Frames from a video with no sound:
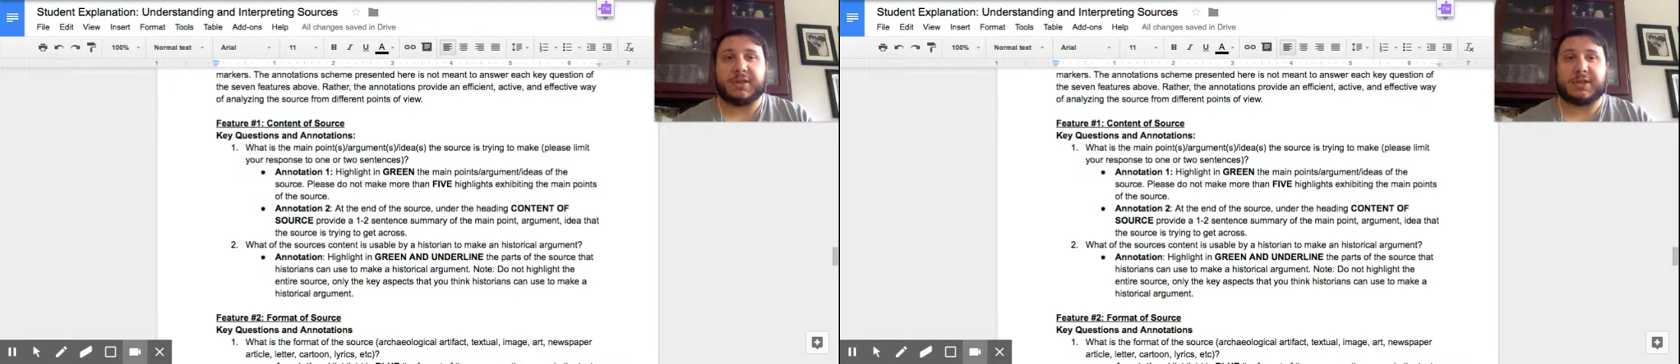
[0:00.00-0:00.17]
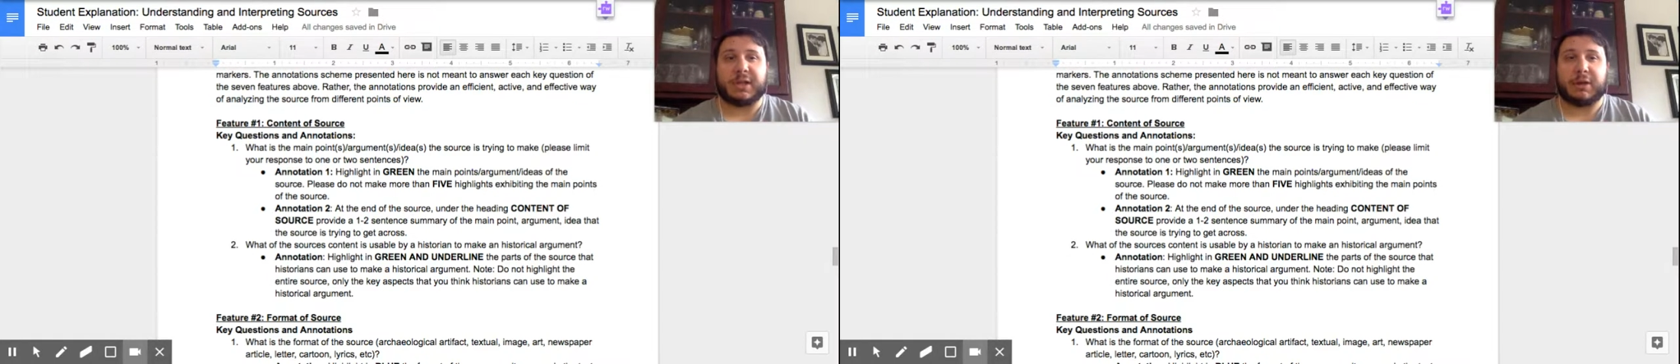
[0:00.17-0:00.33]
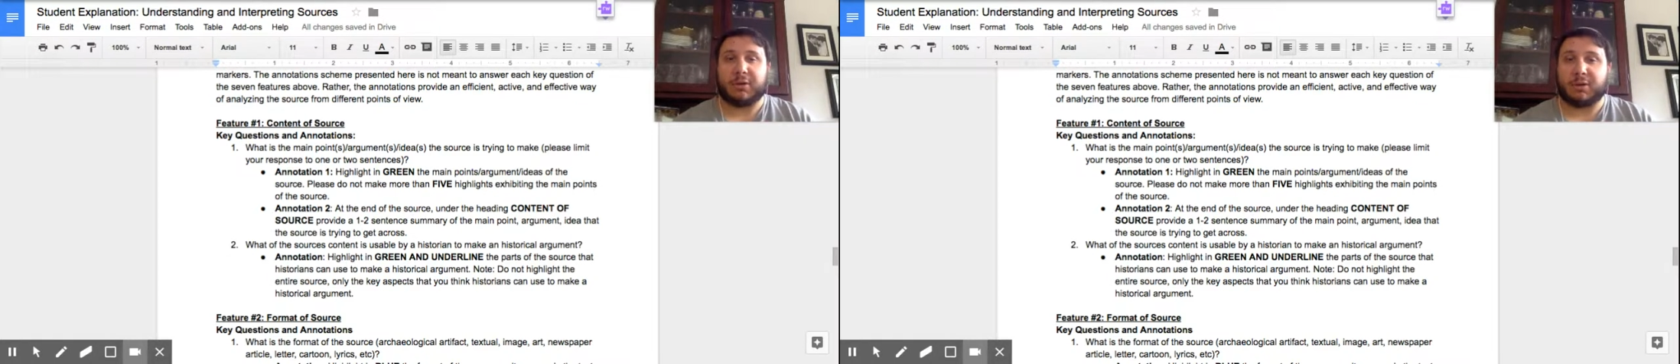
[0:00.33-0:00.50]
is
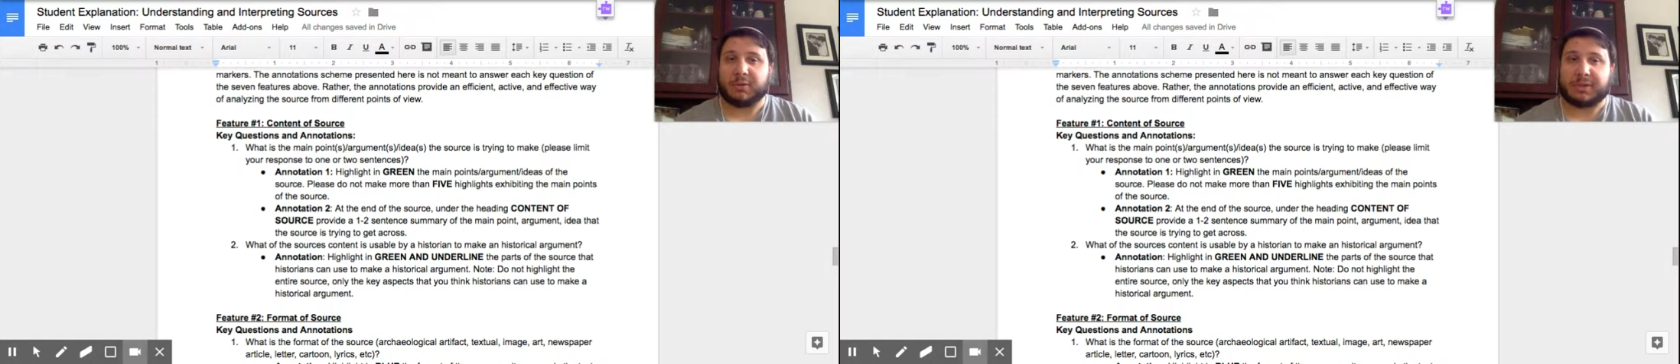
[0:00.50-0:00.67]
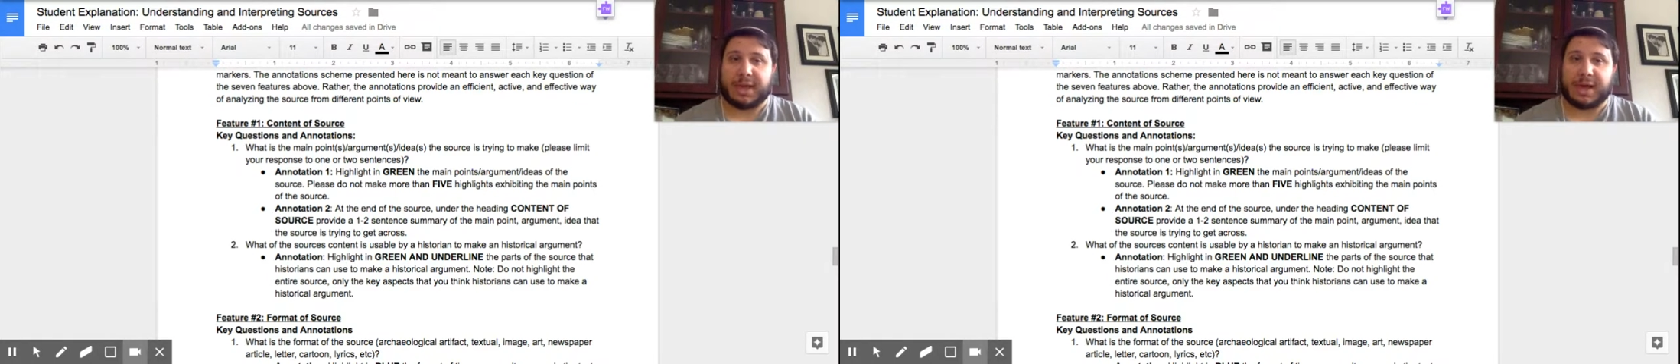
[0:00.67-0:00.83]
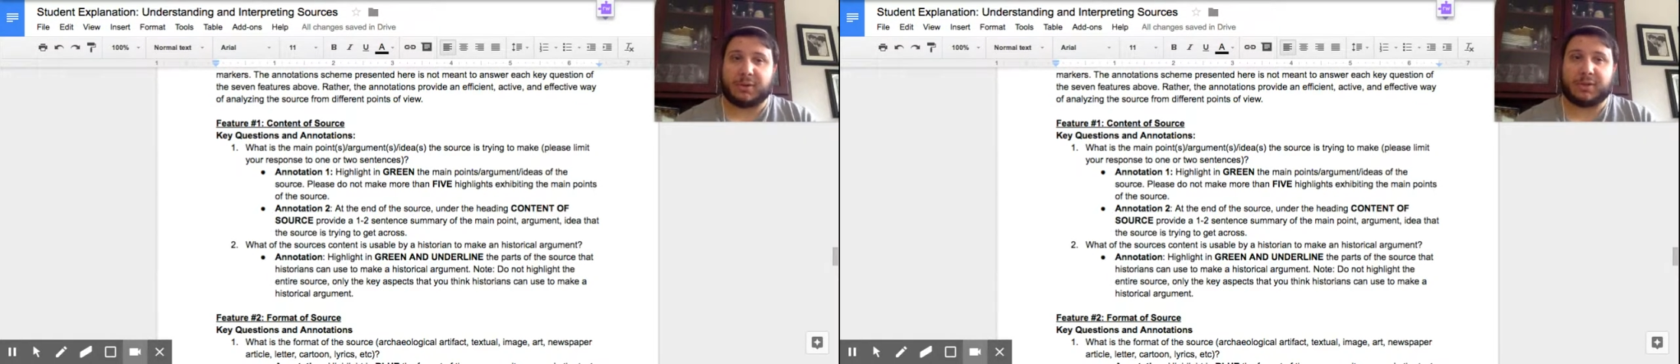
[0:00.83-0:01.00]
how you're going to
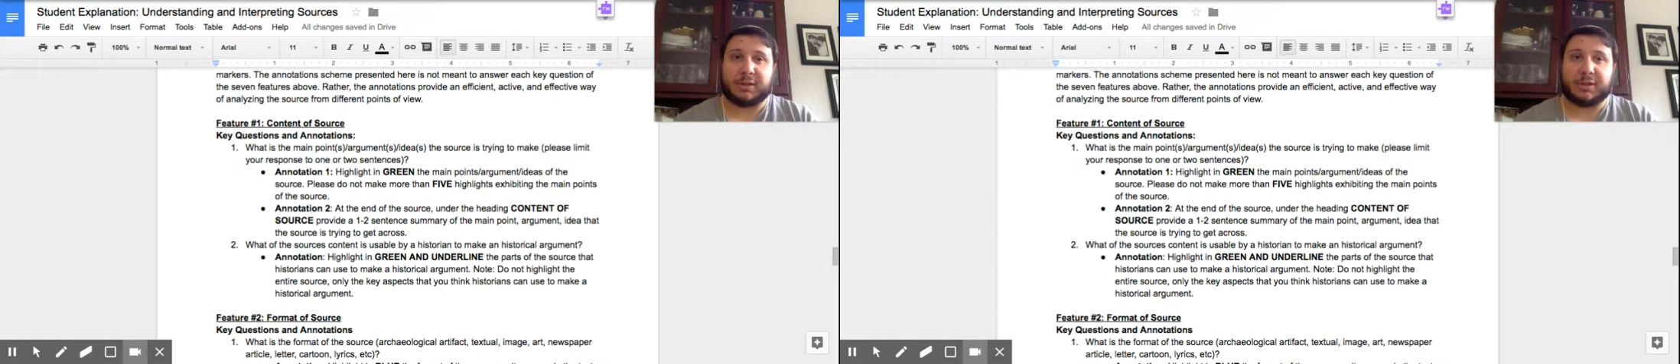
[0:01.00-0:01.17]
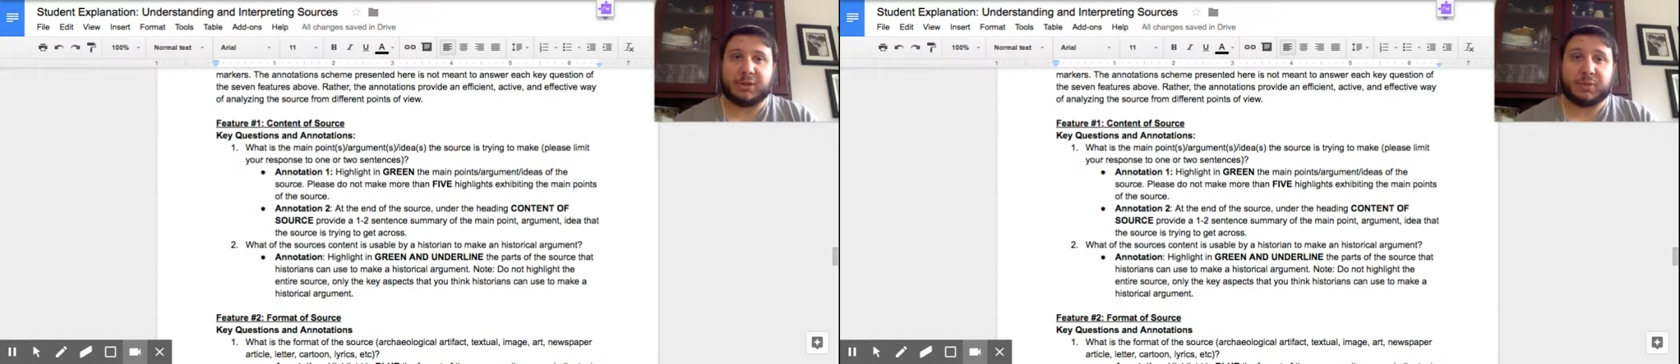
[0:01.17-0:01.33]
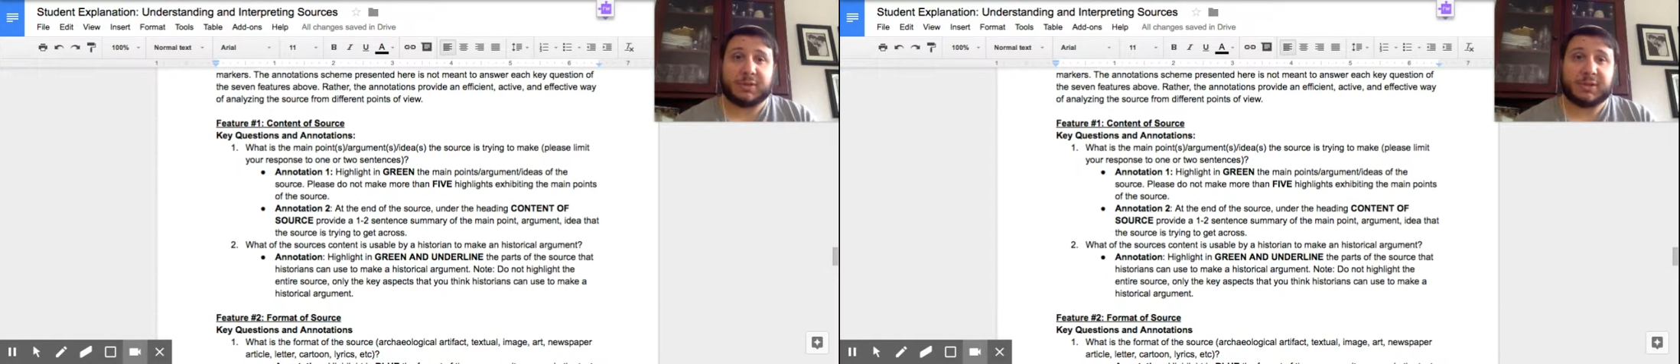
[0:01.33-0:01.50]
annotate the
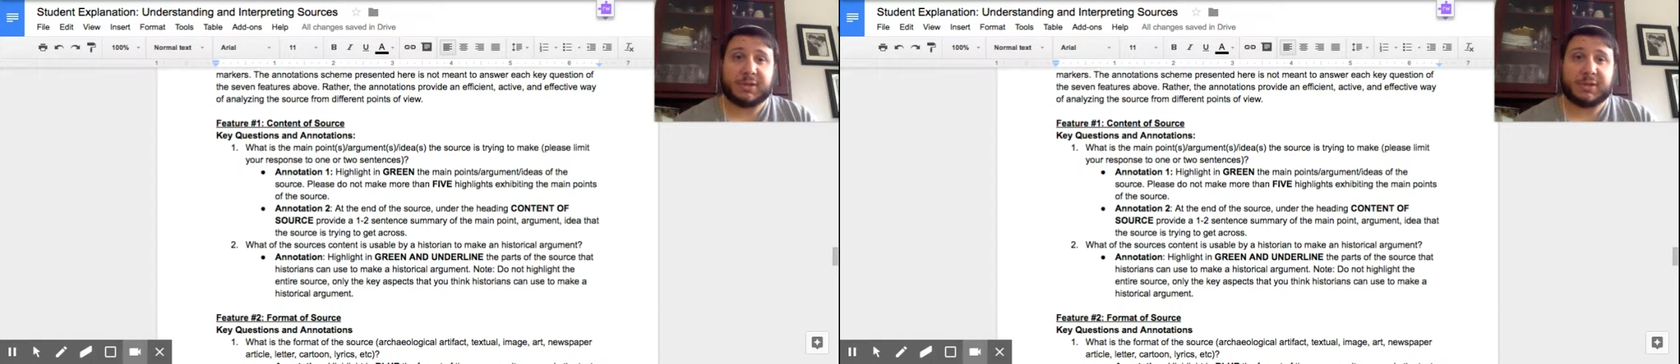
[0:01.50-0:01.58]
source,